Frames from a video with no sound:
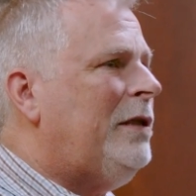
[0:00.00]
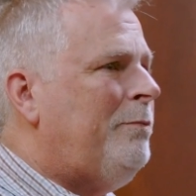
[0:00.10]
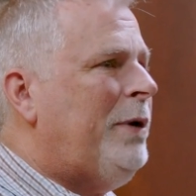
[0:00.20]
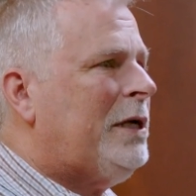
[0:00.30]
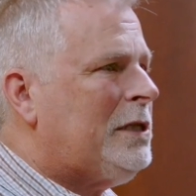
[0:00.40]
He
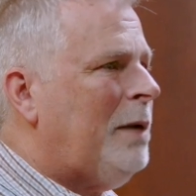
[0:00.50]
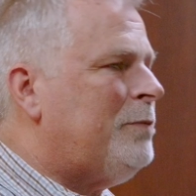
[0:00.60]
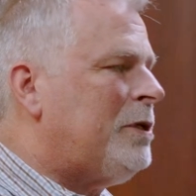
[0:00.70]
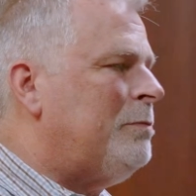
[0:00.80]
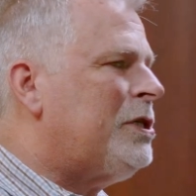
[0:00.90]
picks
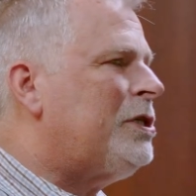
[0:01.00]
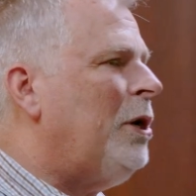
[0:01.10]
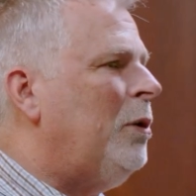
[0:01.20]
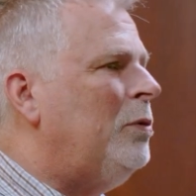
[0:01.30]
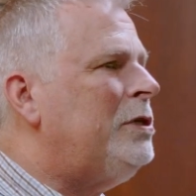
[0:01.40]
up some
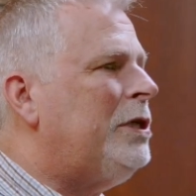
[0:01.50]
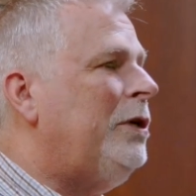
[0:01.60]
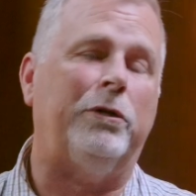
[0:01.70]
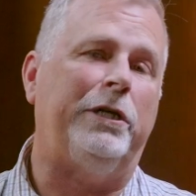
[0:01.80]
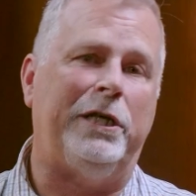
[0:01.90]
stones. He
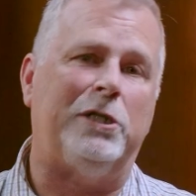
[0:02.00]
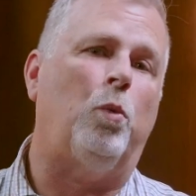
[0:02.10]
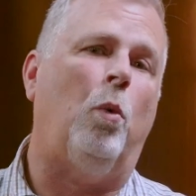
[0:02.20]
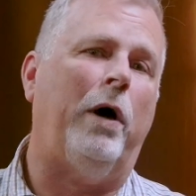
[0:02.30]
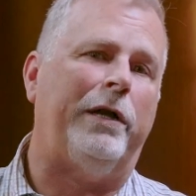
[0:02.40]
needs
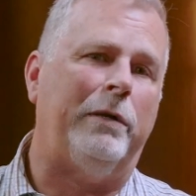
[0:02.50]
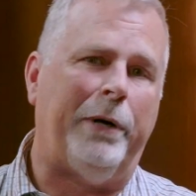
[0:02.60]
one,